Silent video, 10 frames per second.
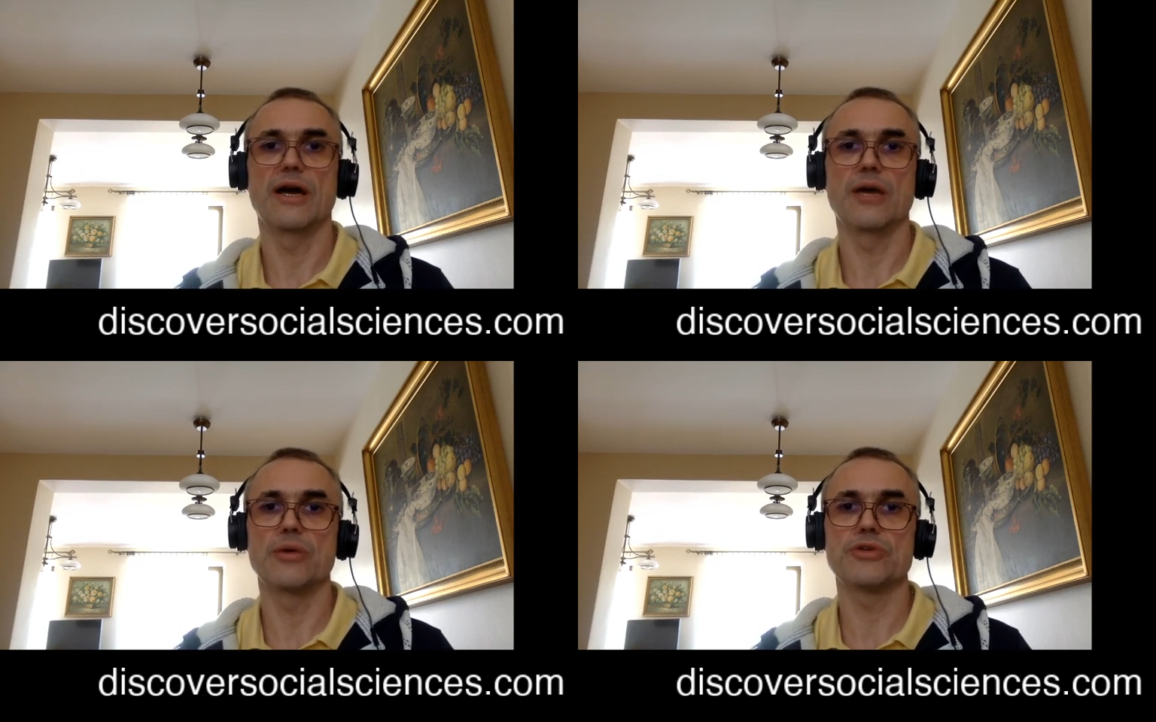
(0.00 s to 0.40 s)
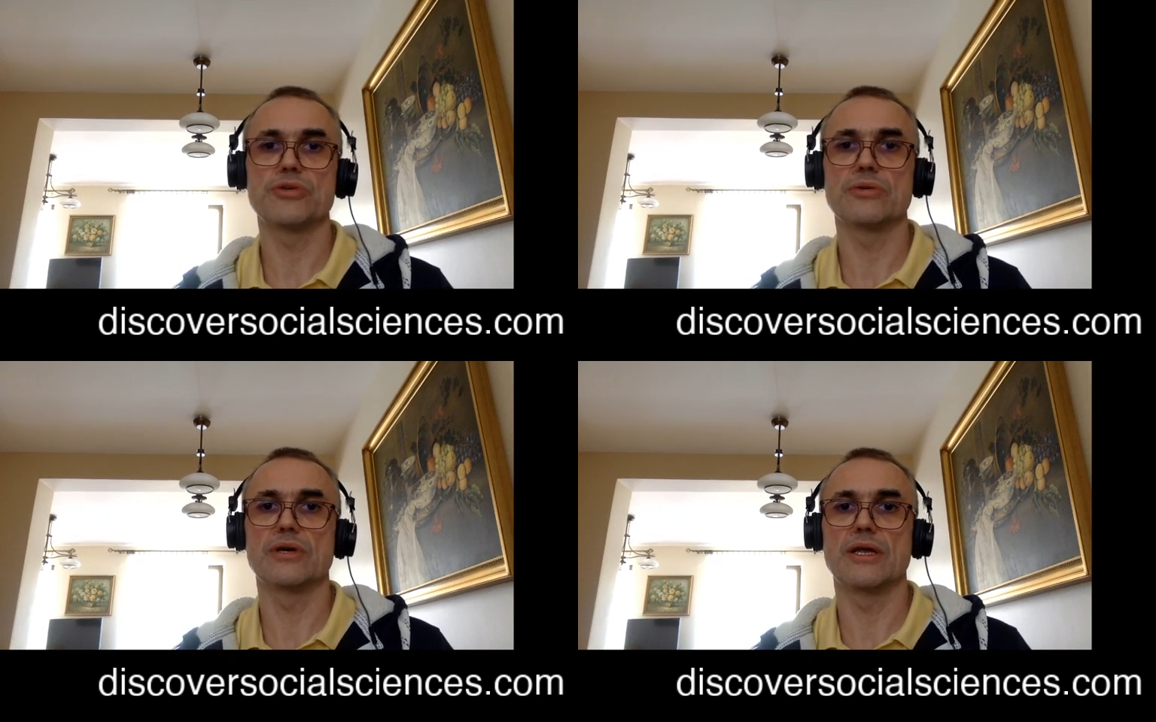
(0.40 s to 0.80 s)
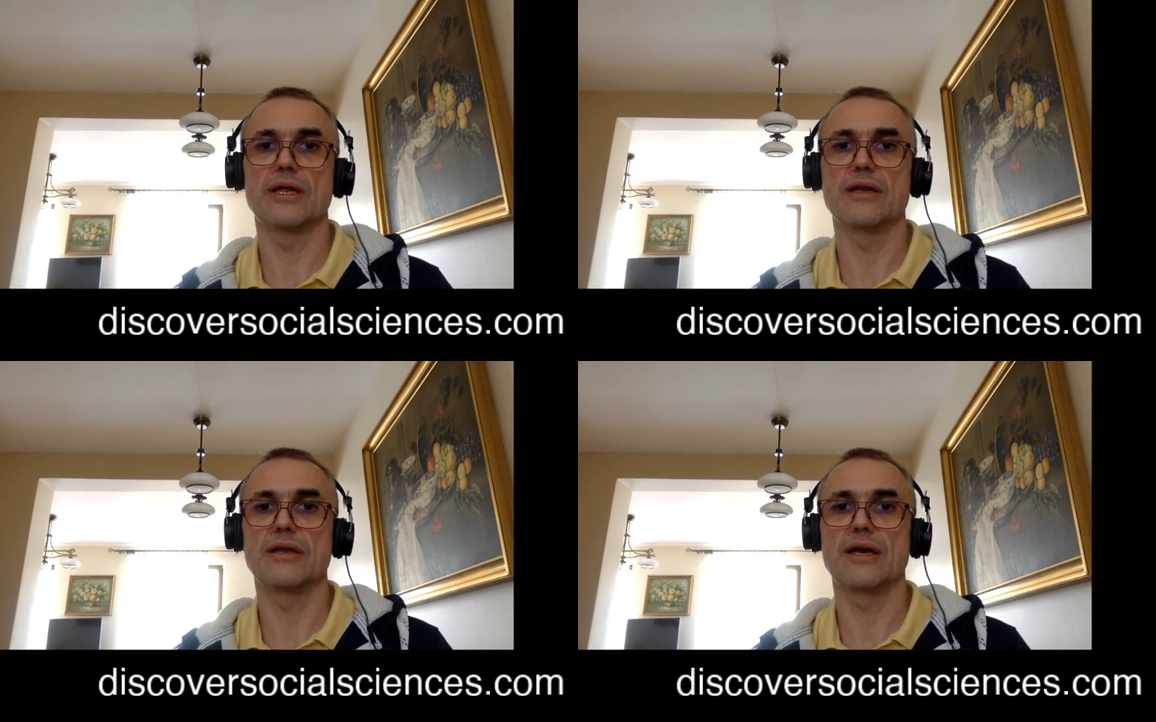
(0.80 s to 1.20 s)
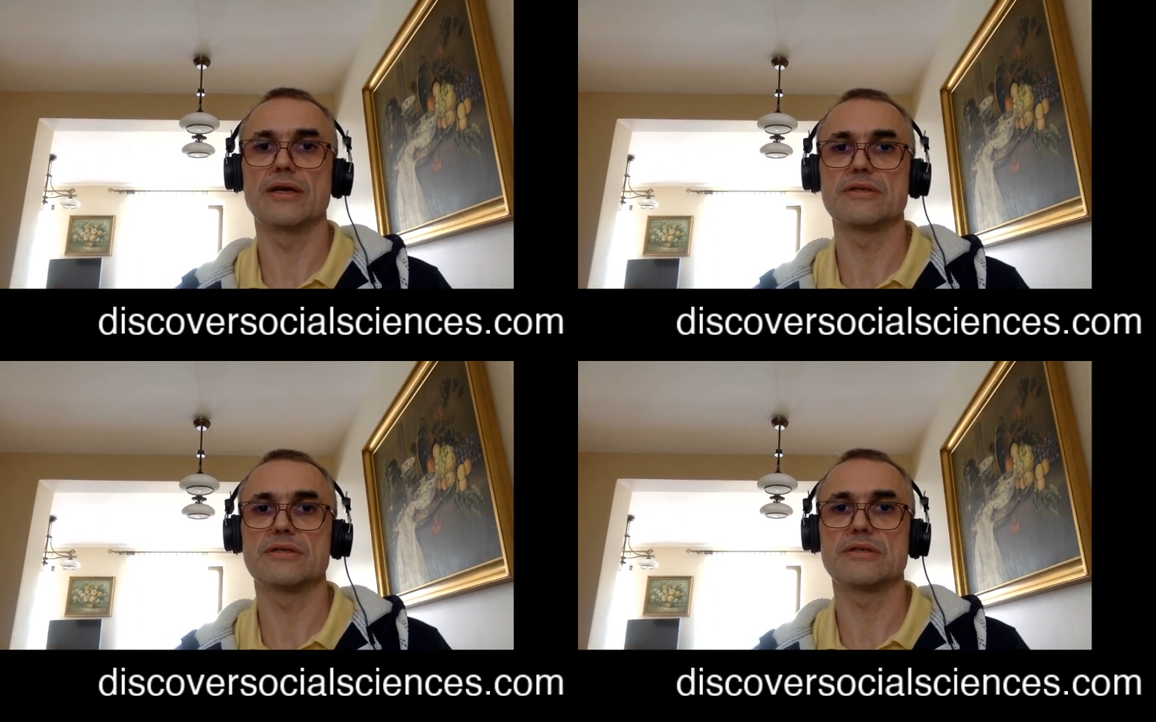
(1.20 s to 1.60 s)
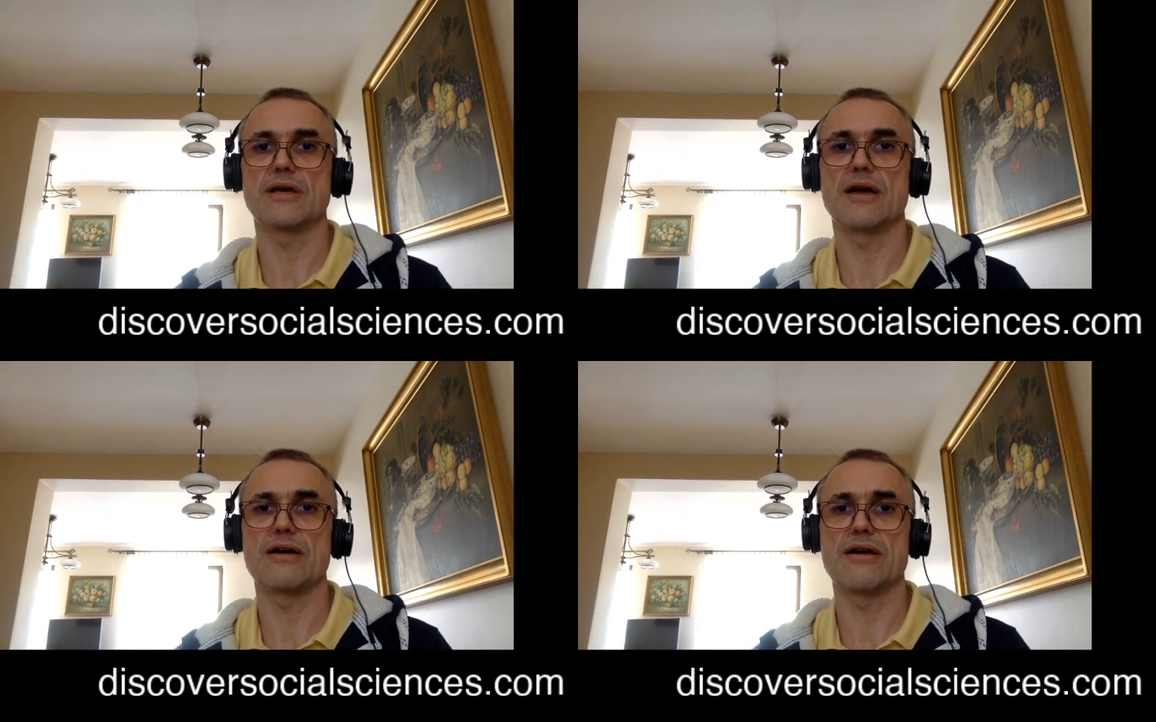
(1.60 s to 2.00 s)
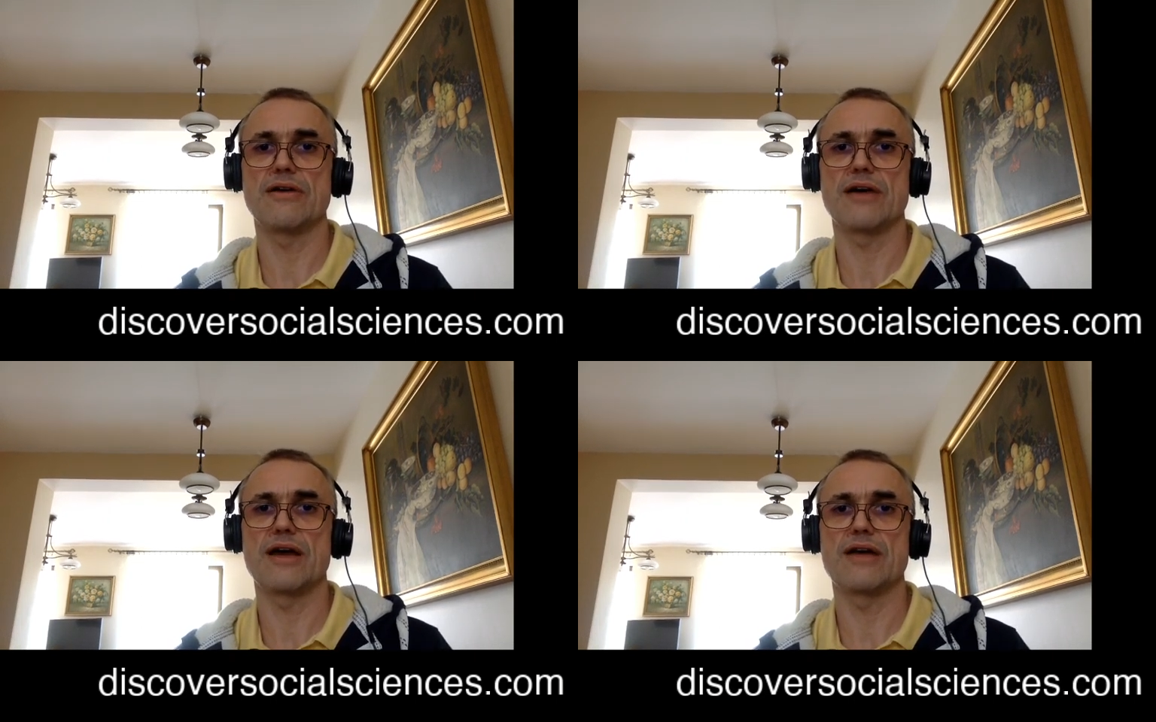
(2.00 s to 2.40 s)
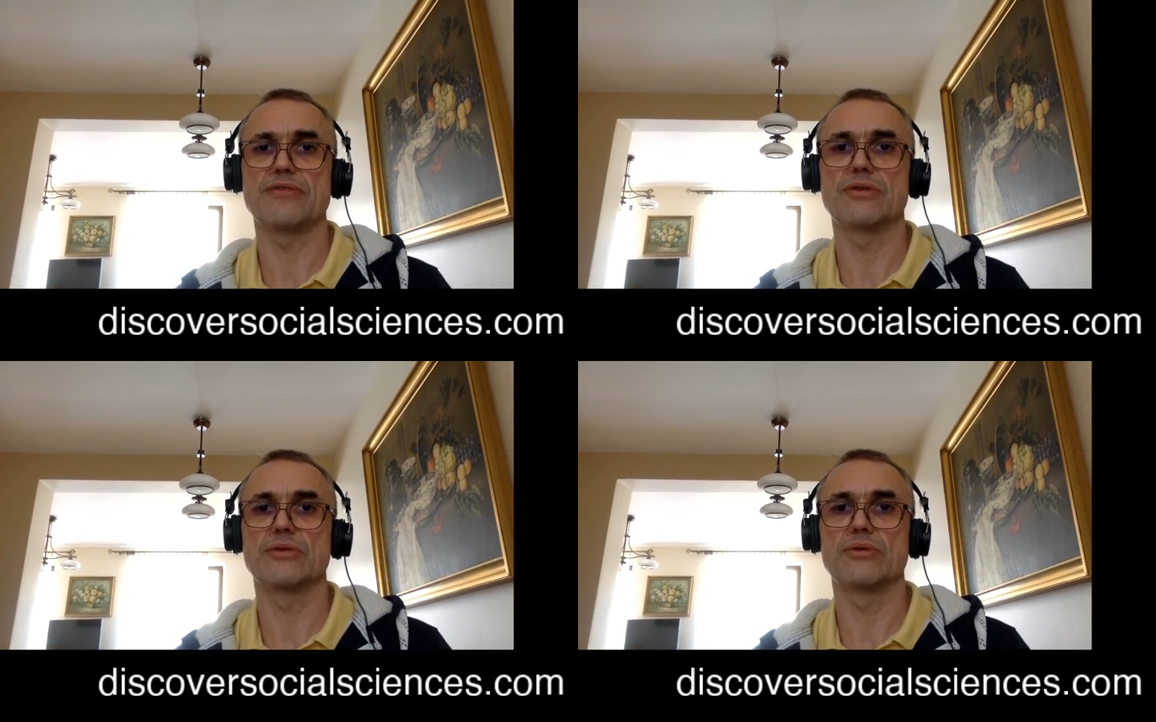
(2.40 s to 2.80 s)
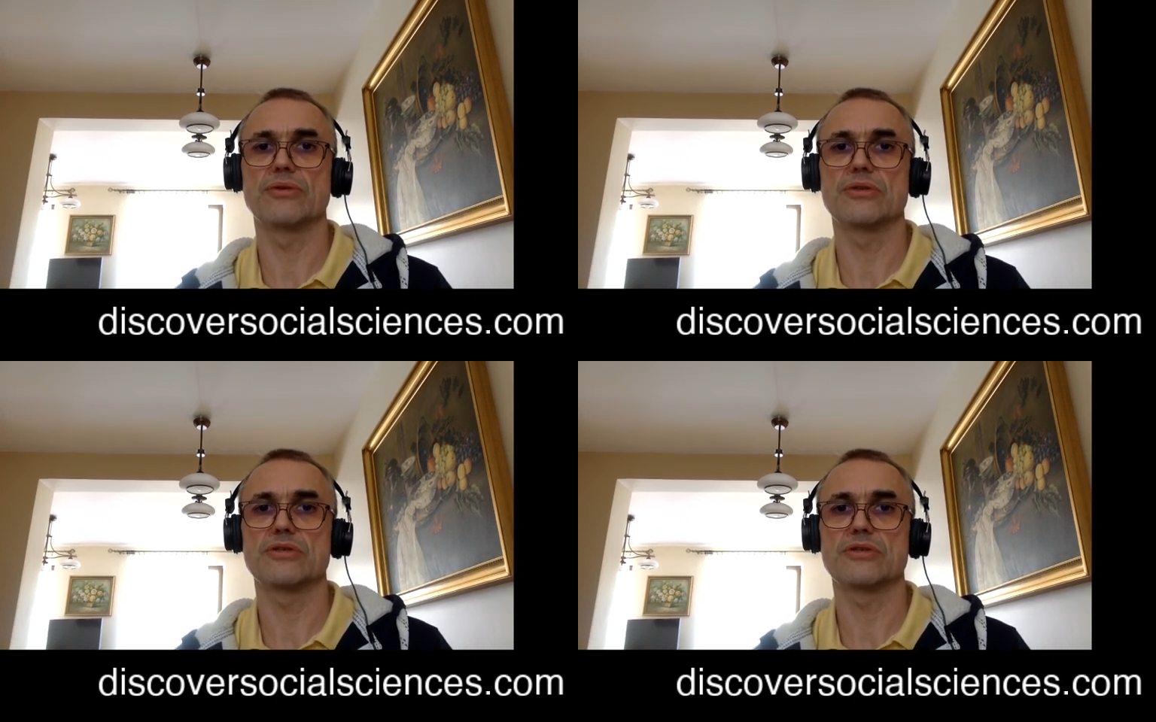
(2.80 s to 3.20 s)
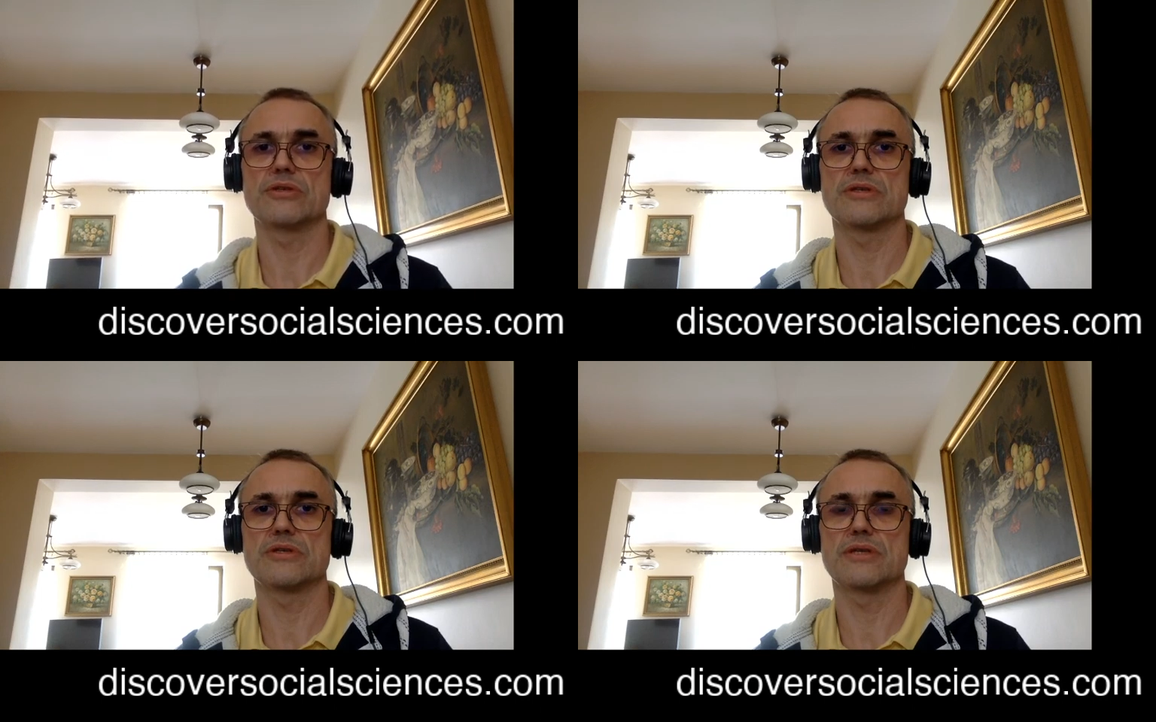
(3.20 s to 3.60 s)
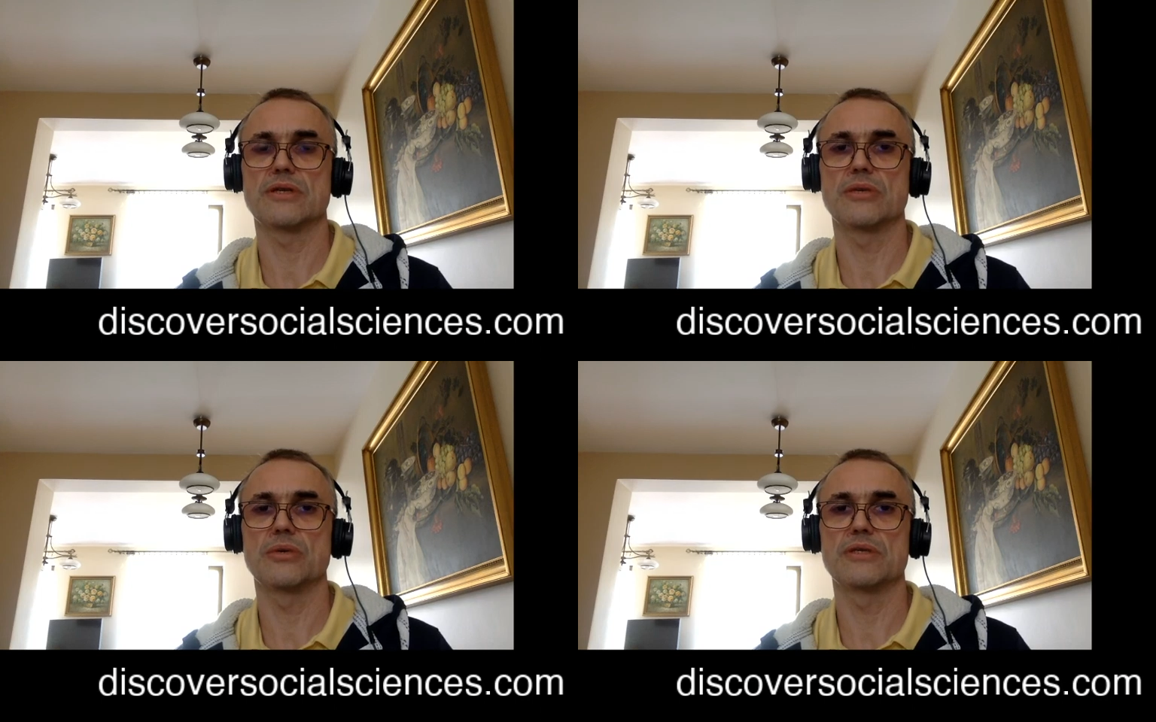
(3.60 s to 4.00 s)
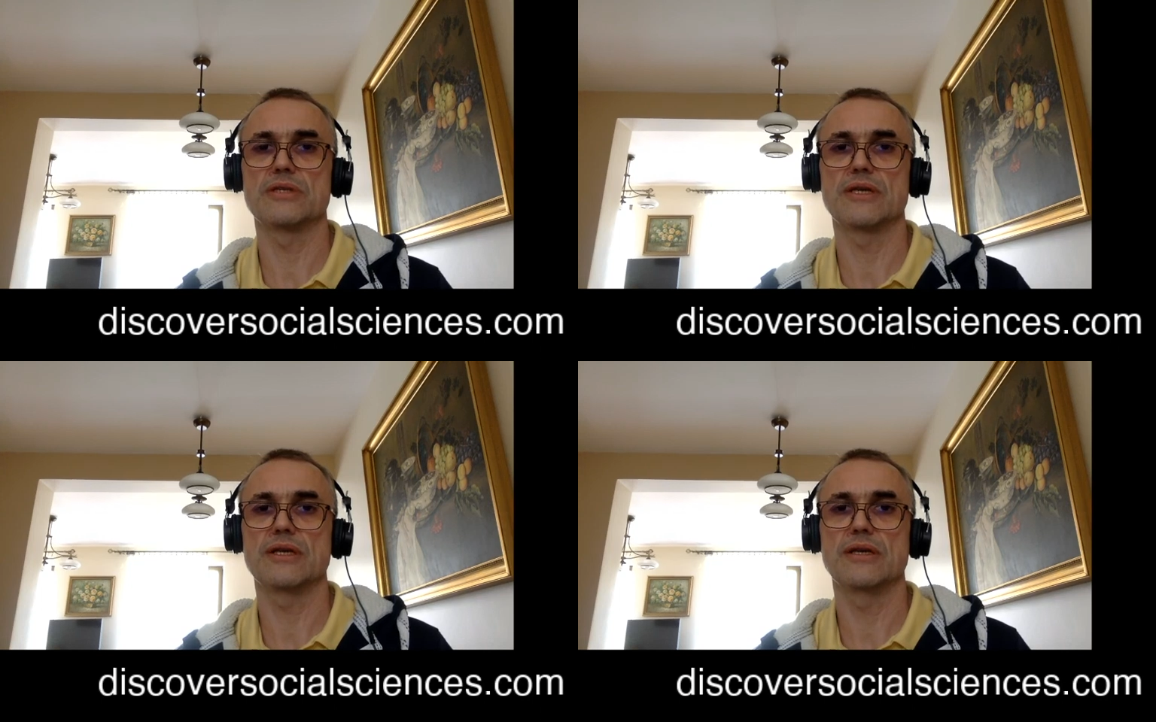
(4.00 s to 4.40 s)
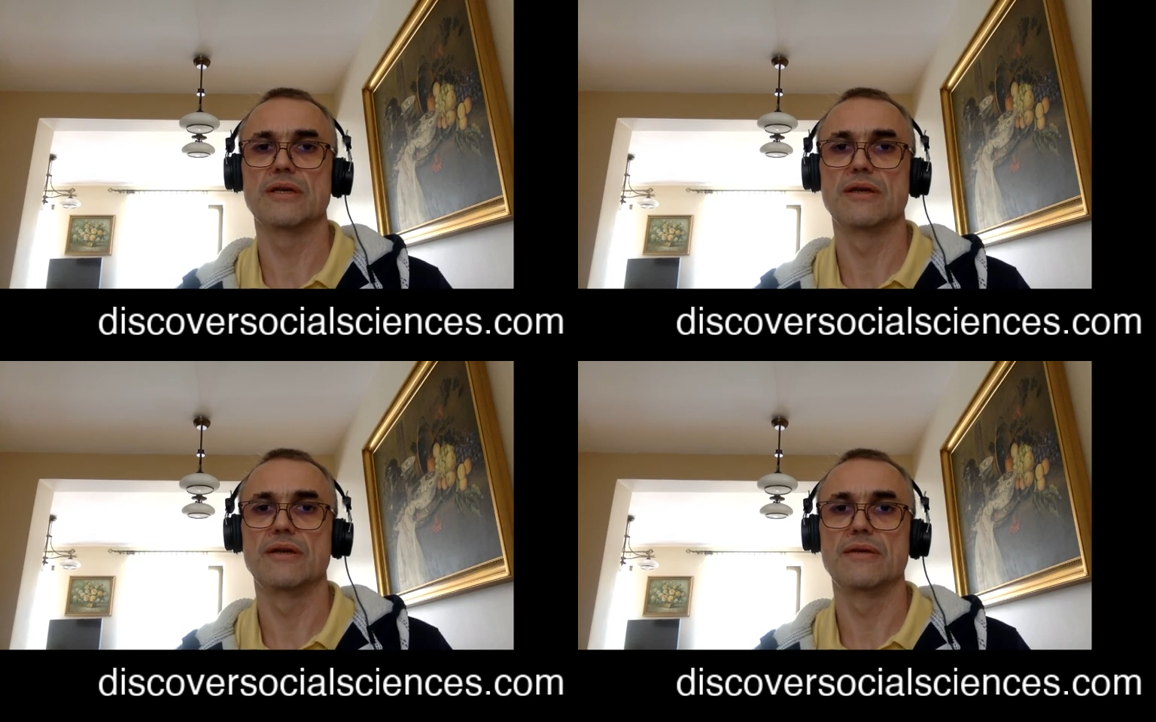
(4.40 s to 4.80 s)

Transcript: I wish you a nice afternoon, this sunny Wednesday,